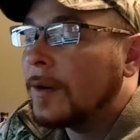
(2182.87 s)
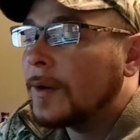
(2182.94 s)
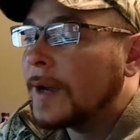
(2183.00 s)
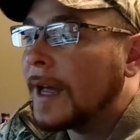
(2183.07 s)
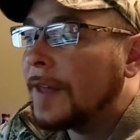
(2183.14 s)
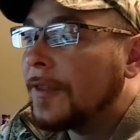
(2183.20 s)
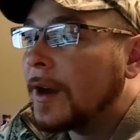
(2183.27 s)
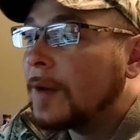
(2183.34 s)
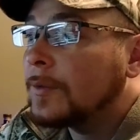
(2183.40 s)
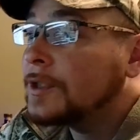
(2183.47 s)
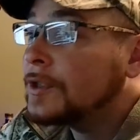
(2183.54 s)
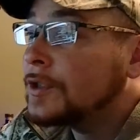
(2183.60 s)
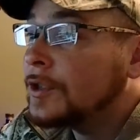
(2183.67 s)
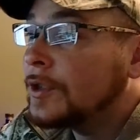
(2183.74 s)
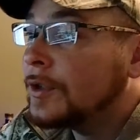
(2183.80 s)
Okay, I thought it was
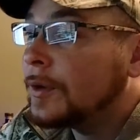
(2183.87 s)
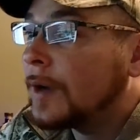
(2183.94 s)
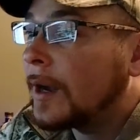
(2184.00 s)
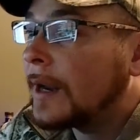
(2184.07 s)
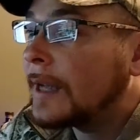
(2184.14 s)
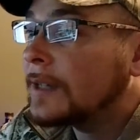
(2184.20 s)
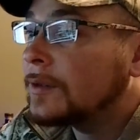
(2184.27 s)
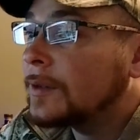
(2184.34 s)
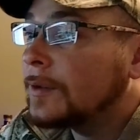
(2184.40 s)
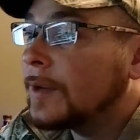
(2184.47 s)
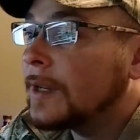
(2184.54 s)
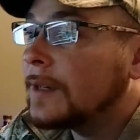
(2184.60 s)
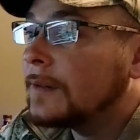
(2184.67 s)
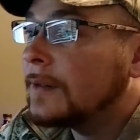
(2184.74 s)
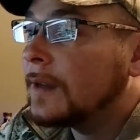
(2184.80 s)
2. I actually read